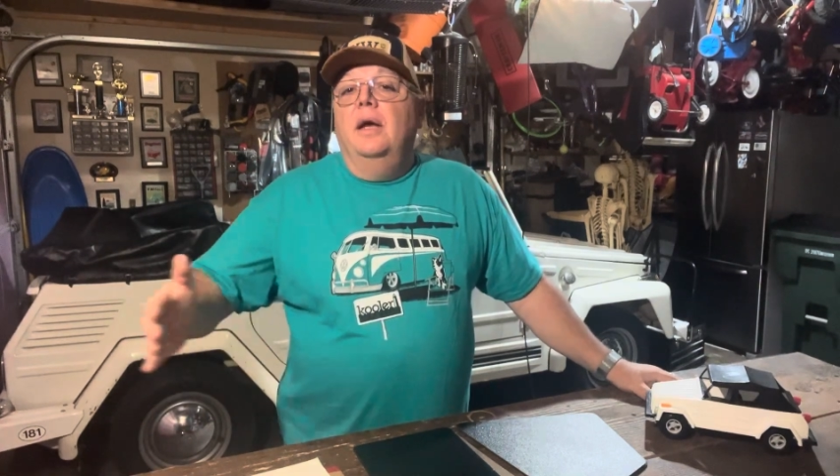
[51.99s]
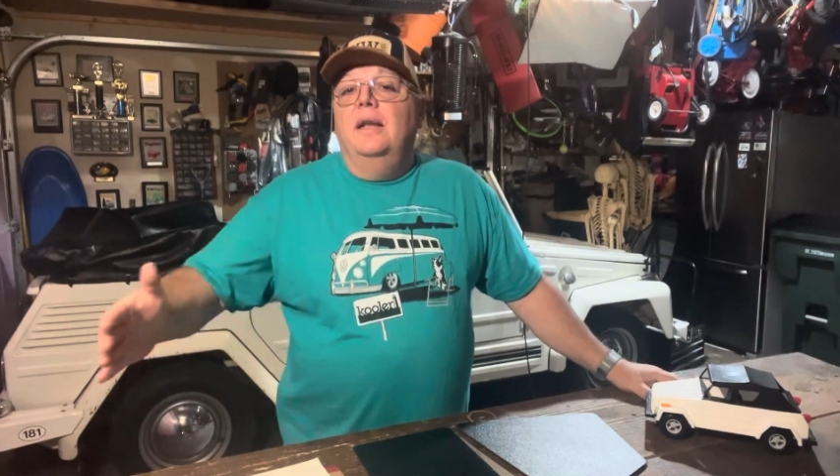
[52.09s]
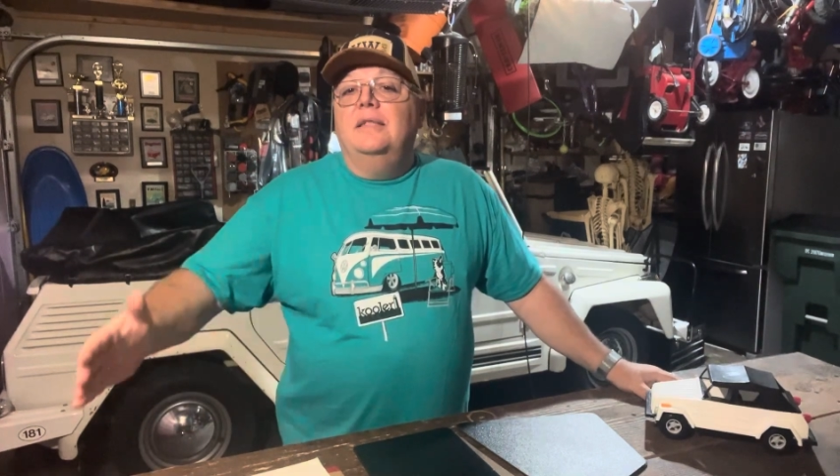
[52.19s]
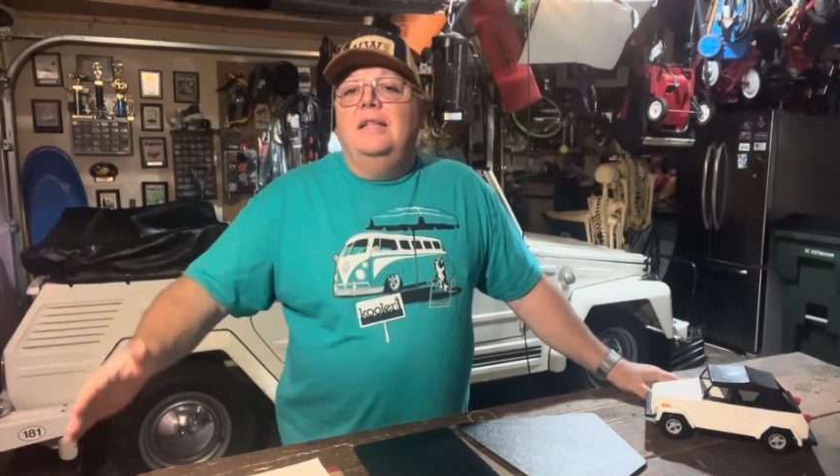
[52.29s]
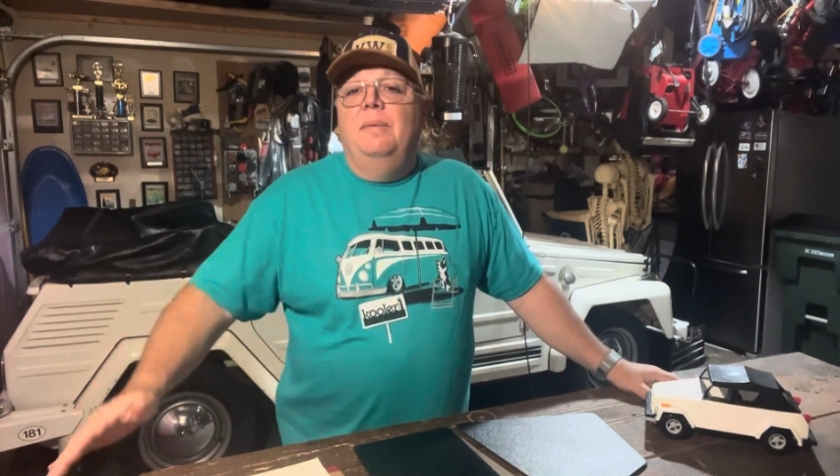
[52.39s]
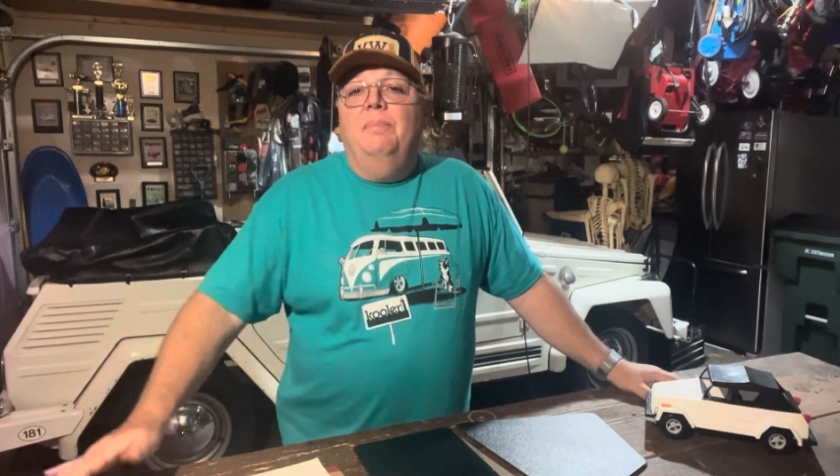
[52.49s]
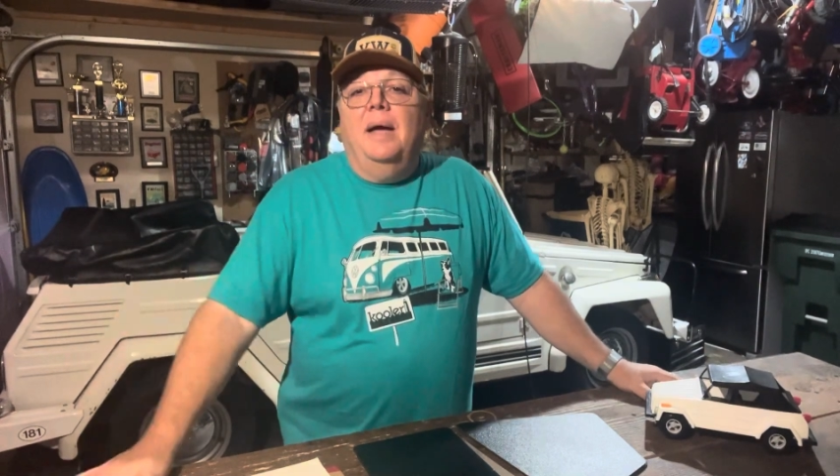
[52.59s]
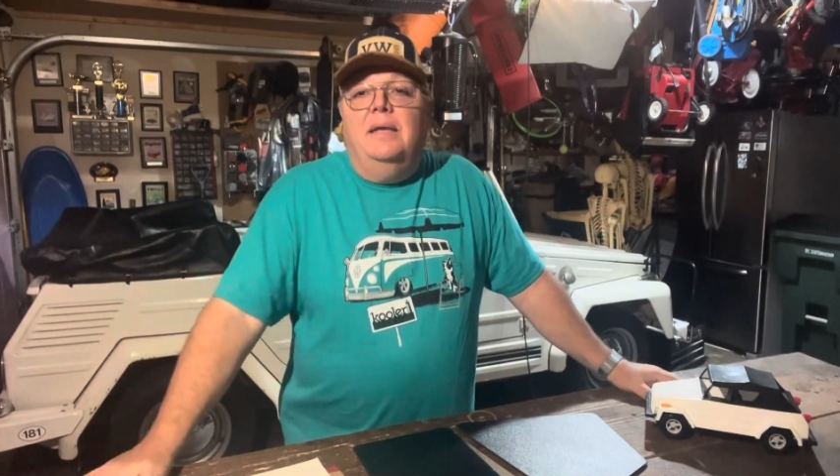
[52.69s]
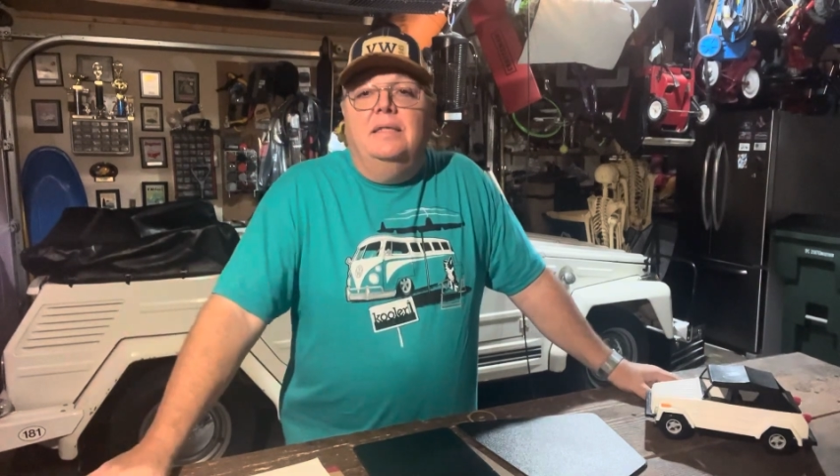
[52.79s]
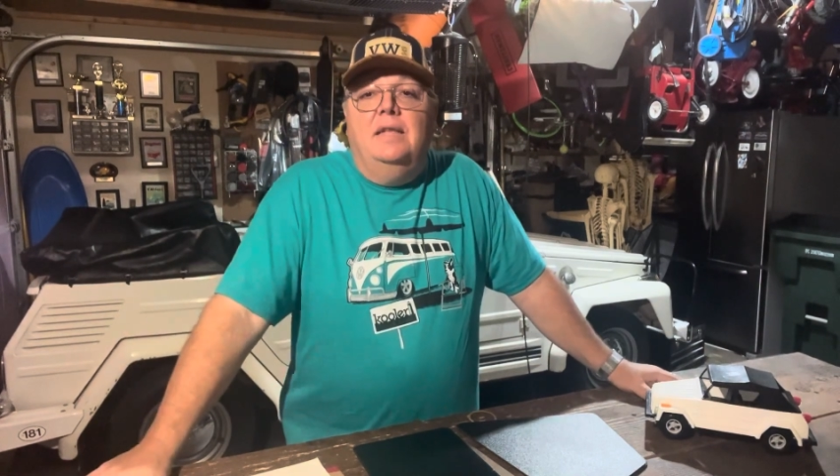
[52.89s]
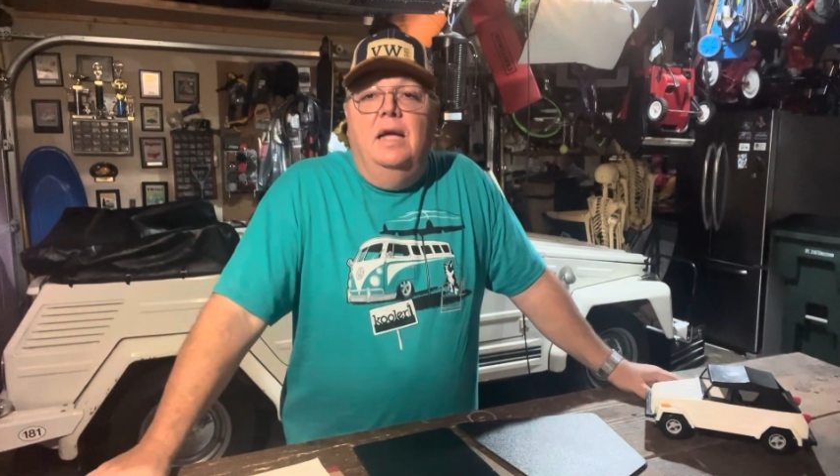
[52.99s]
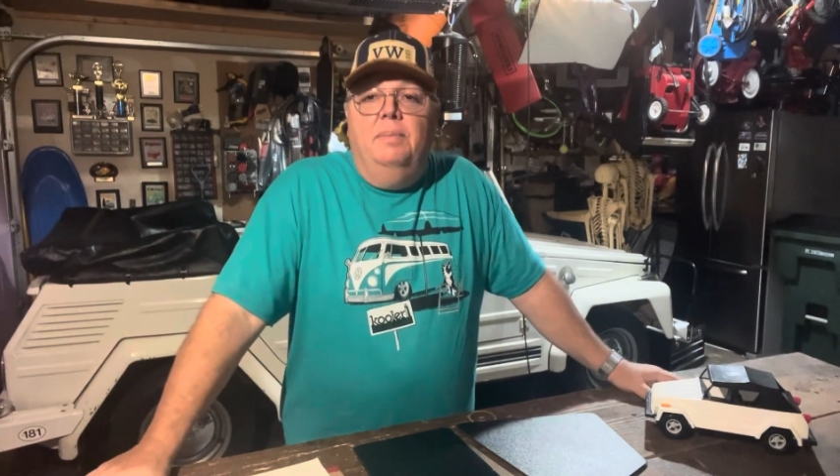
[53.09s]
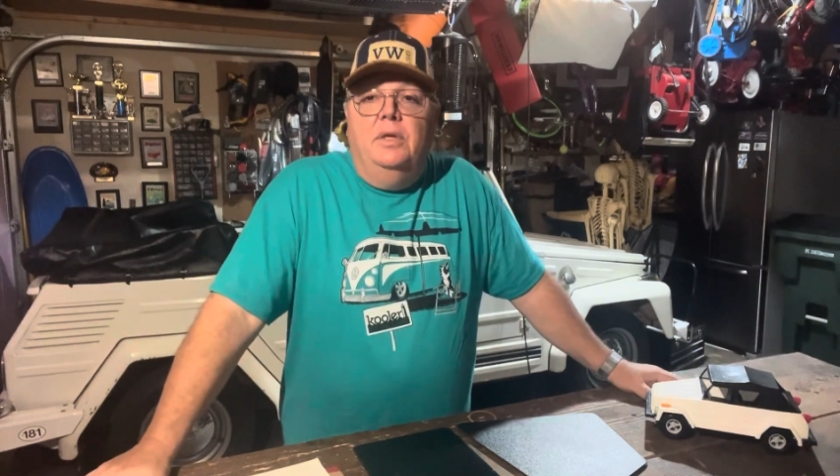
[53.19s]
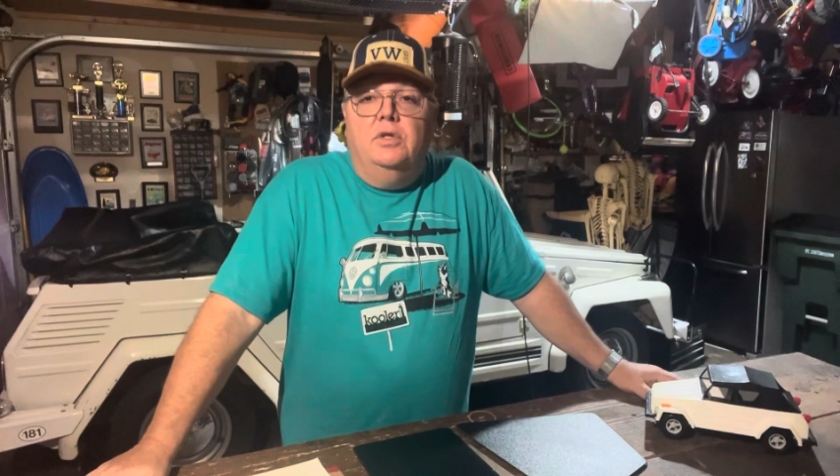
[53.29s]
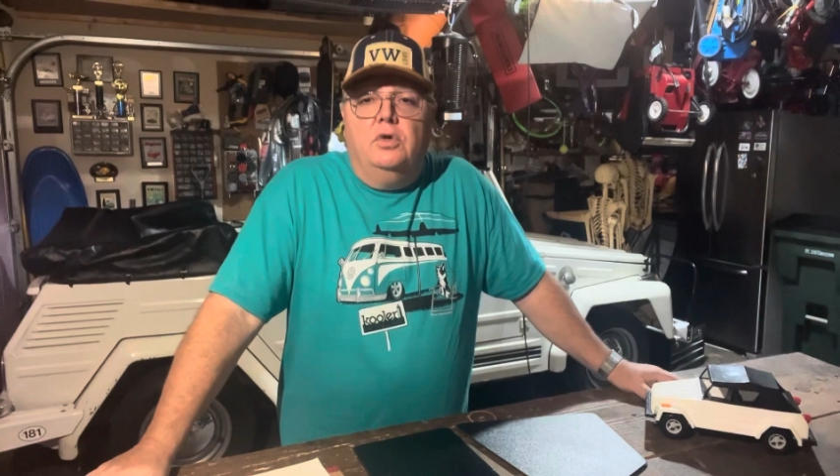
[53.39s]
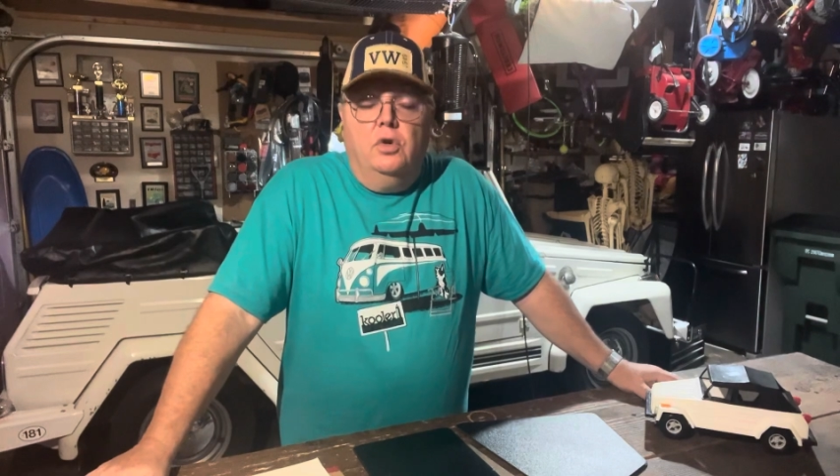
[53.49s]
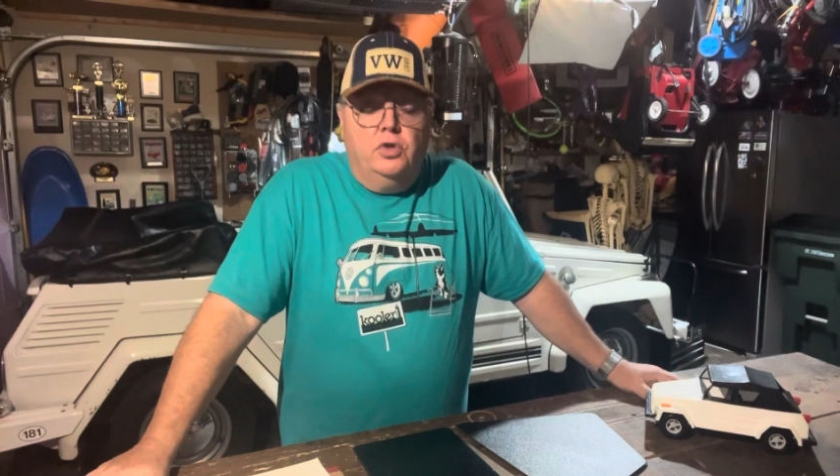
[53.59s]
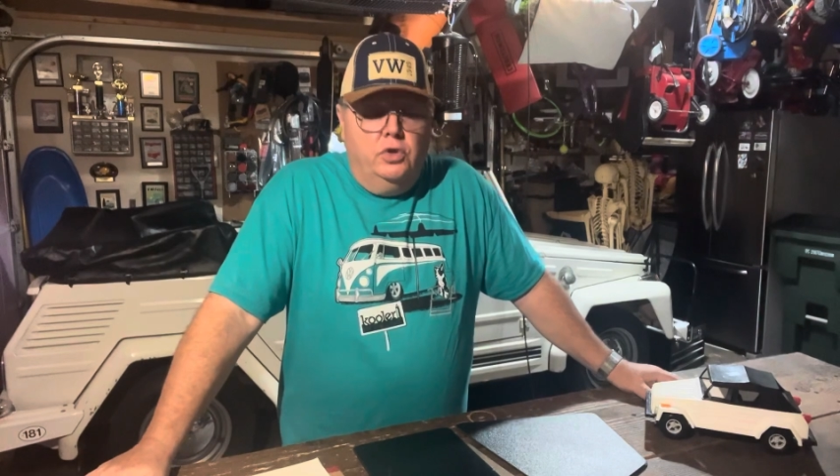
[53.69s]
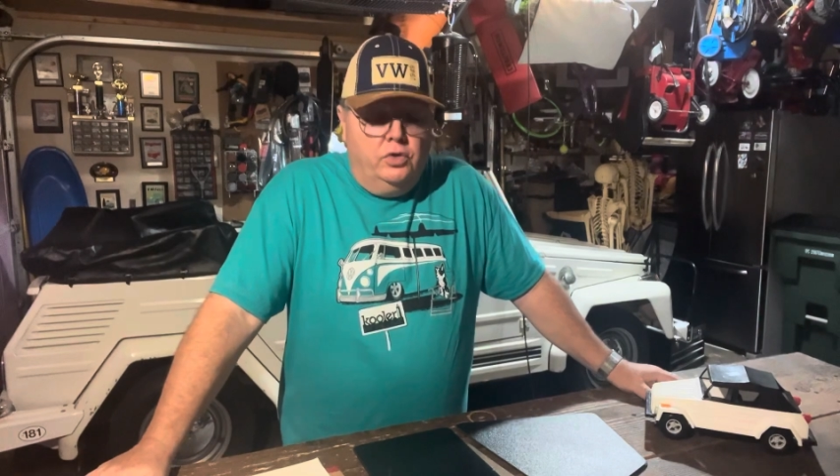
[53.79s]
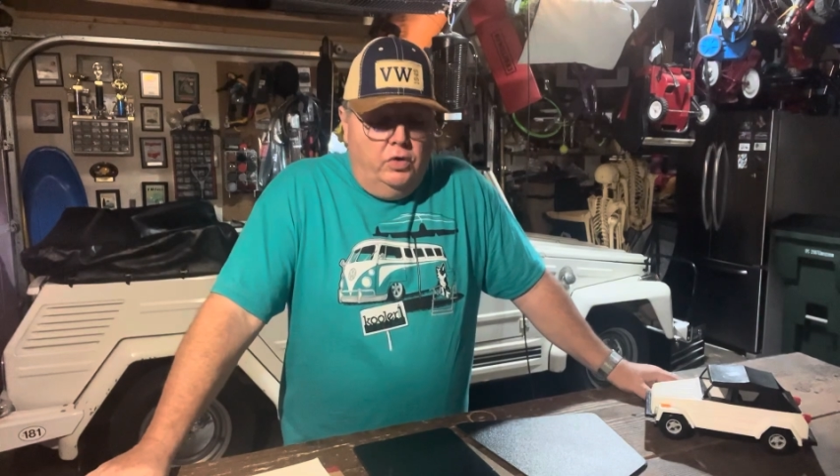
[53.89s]
a step-by-step
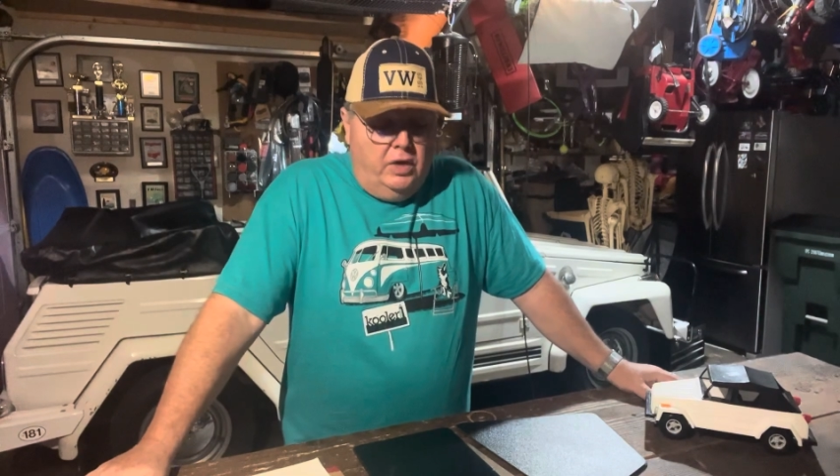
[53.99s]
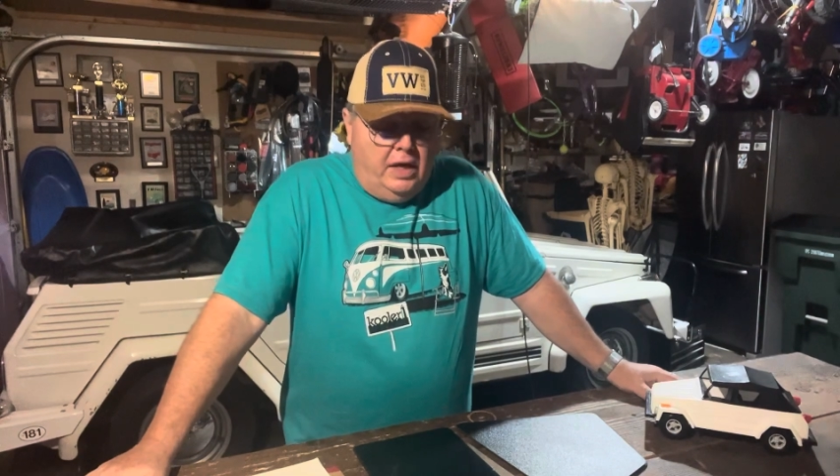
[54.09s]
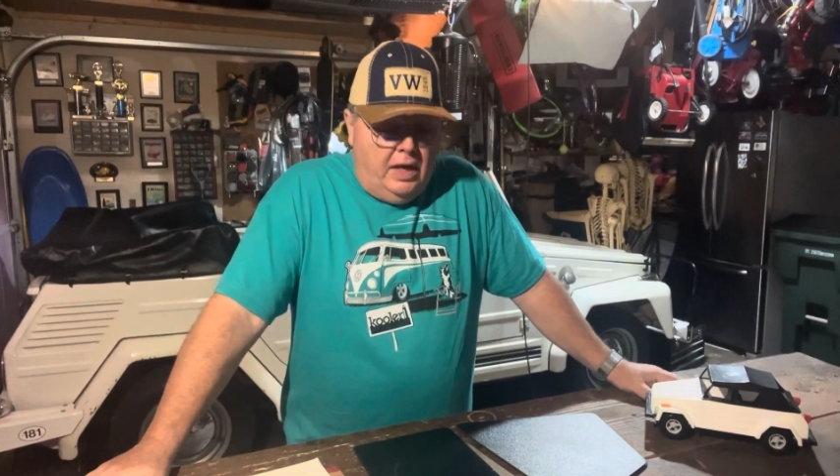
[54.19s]
instructions on